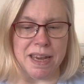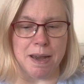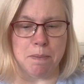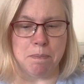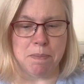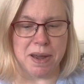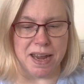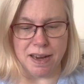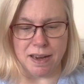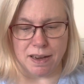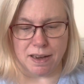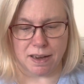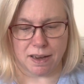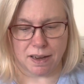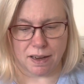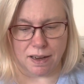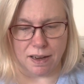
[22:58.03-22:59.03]
a pink.
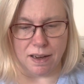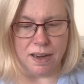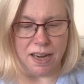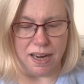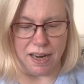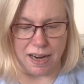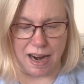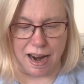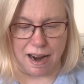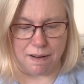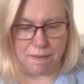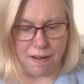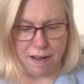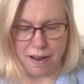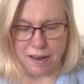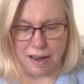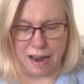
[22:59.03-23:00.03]

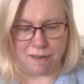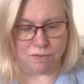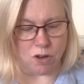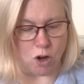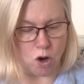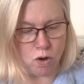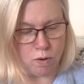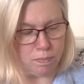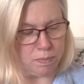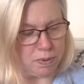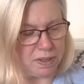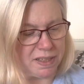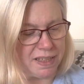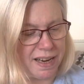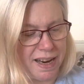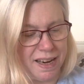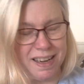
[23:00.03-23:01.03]
I've not opened
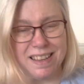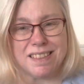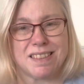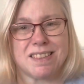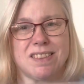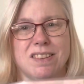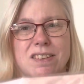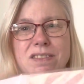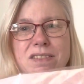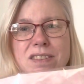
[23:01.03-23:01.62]
it. It's got